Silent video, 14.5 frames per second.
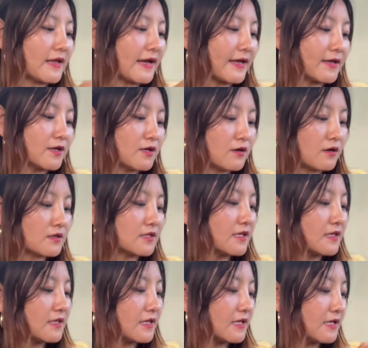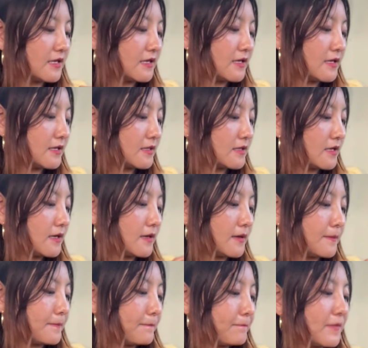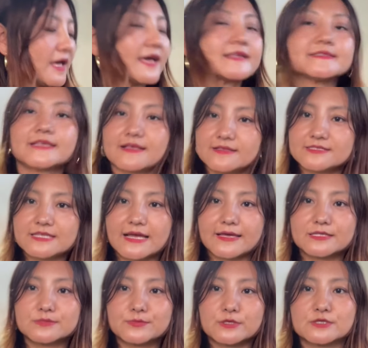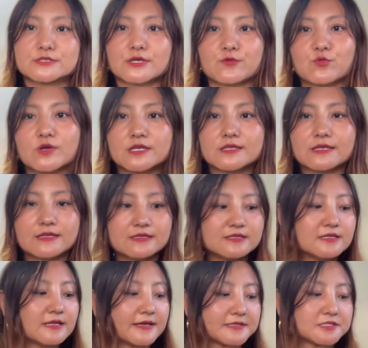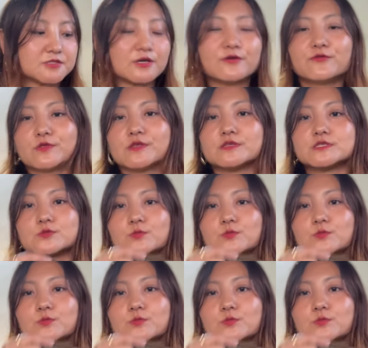I got it in XL size because I wanted a little extra with this